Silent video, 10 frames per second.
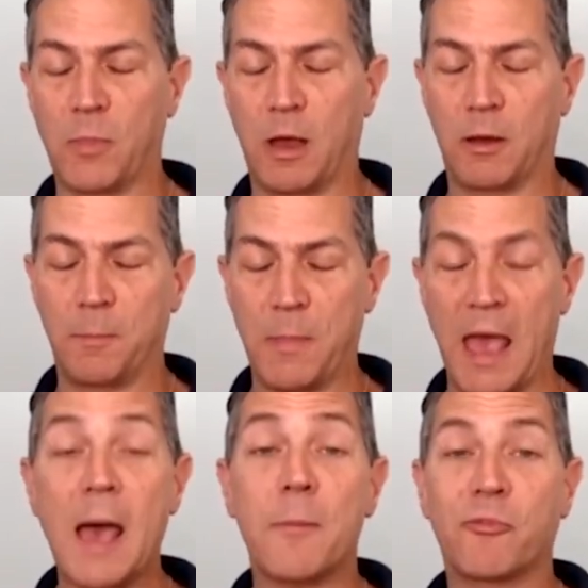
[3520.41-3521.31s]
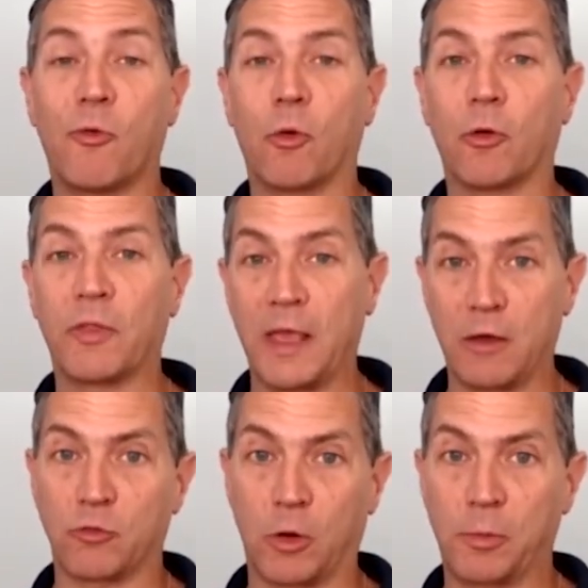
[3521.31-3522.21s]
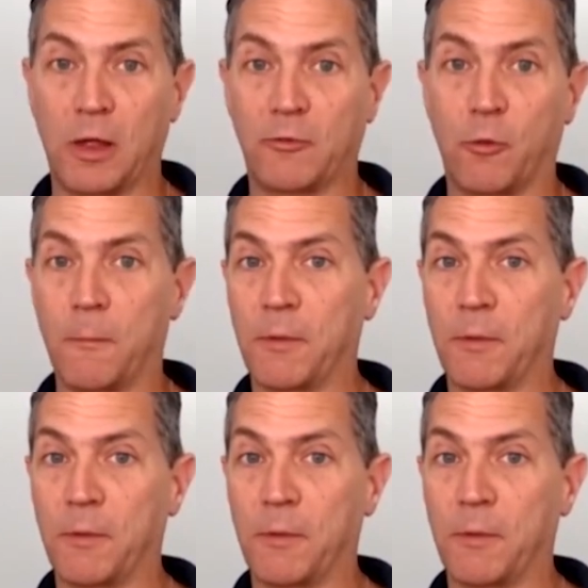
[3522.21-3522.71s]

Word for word: um, app for the Android platform